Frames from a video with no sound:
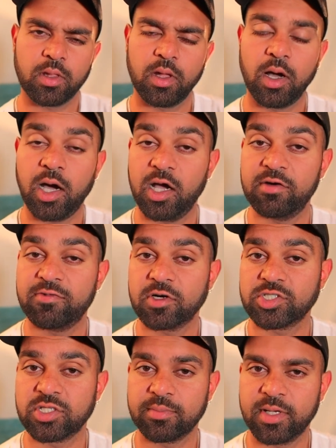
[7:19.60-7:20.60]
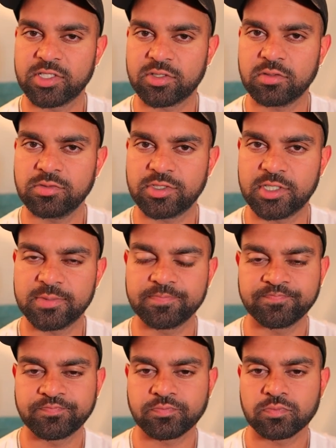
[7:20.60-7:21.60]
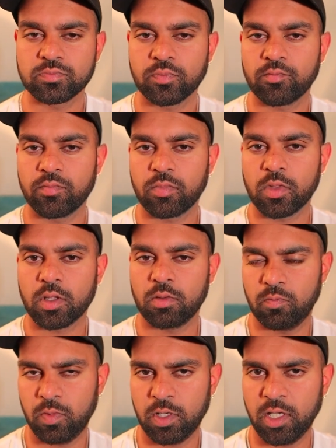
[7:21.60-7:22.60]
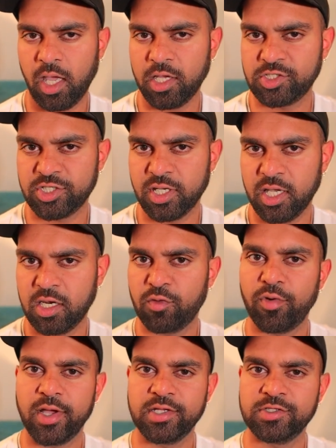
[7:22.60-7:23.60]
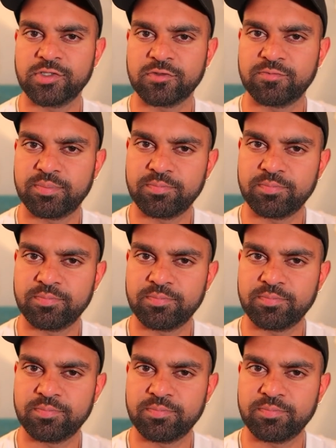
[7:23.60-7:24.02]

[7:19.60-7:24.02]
higher functioning mitochondria, engaging in a range of